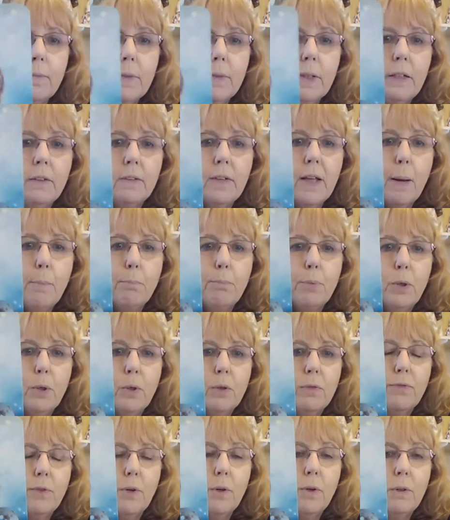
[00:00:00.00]
Isn't that
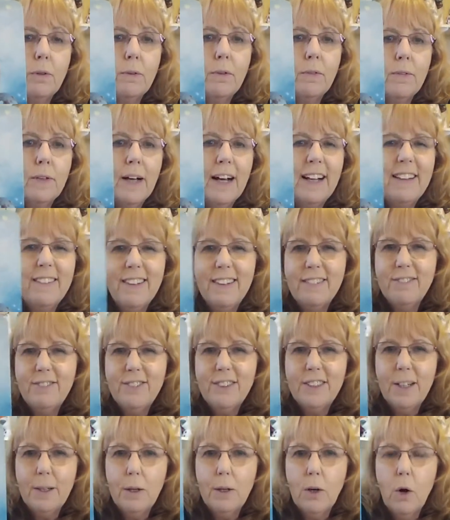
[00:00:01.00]
beautiful? I love
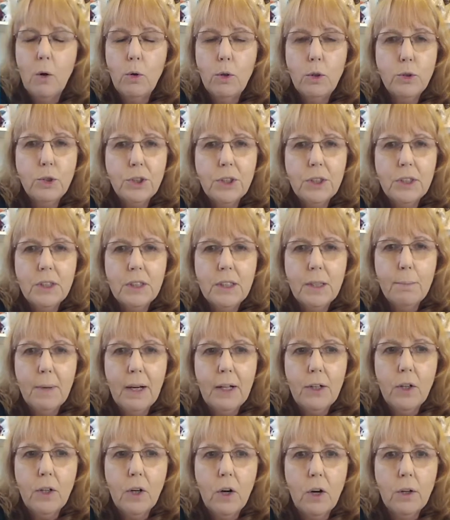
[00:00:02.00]
tea. Oh, you should see
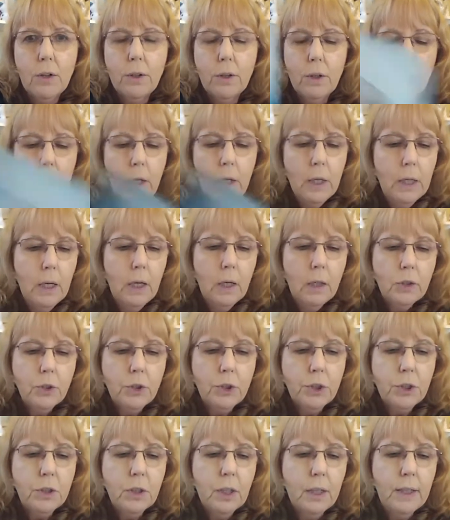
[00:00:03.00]
my daughter.
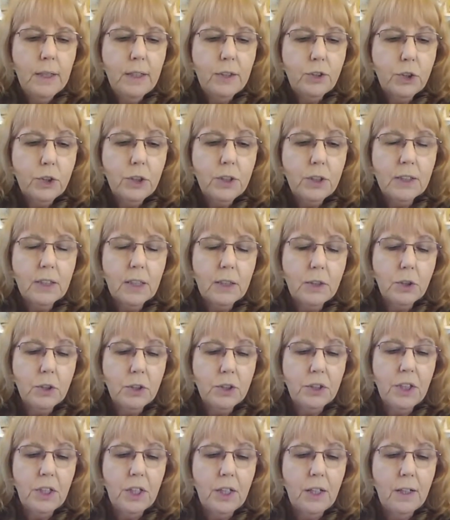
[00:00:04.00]
She's such
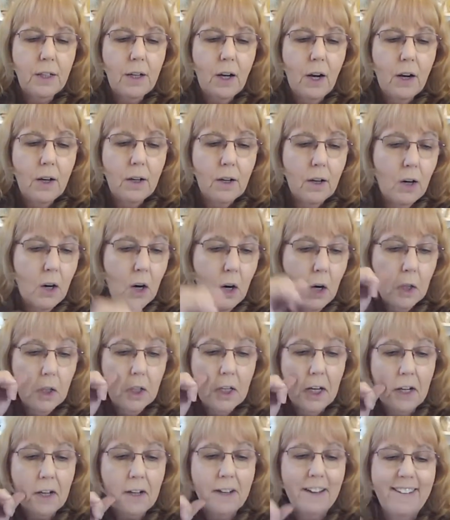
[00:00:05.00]
a
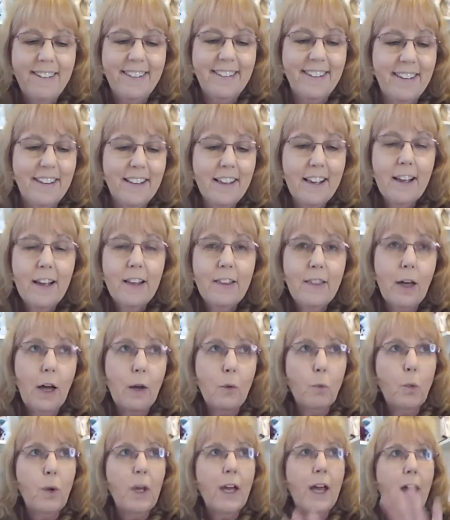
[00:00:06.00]
tea-aholic
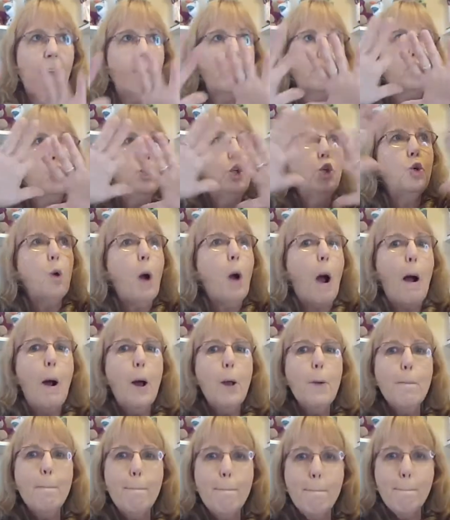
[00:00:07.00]
that we have 2
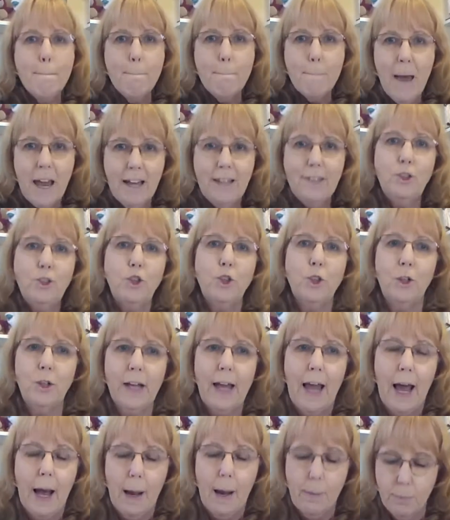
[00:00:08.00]
major
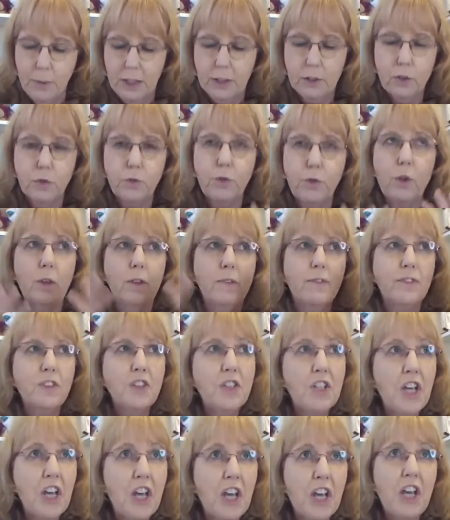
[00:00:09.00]
cabinets full of
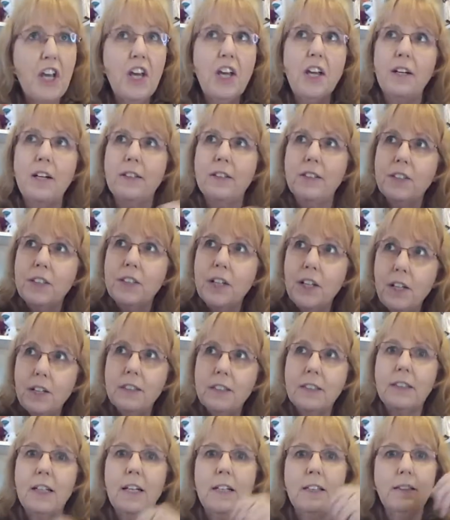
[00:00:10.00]
tea and tea
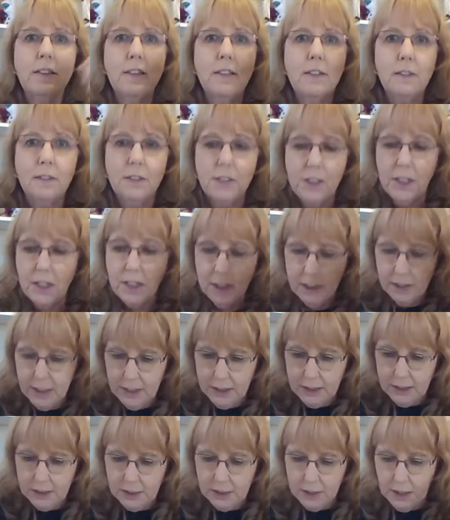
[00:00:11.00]
sets and tea
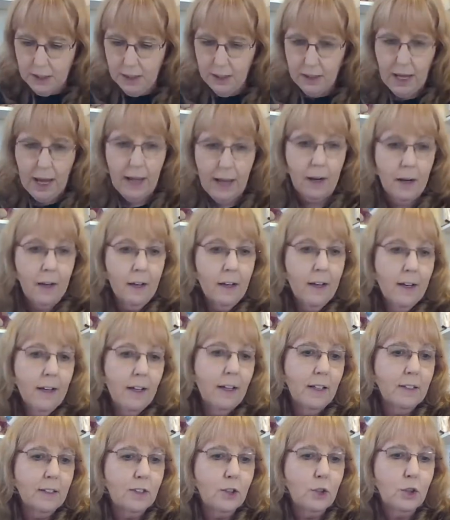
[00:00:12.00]
this, tea that.
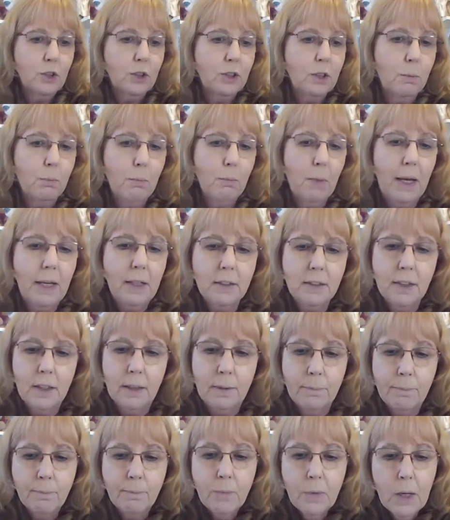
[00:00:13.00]
It's just
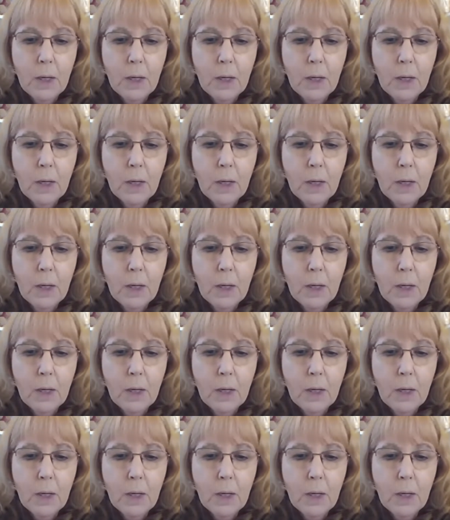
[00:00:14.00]
amazing.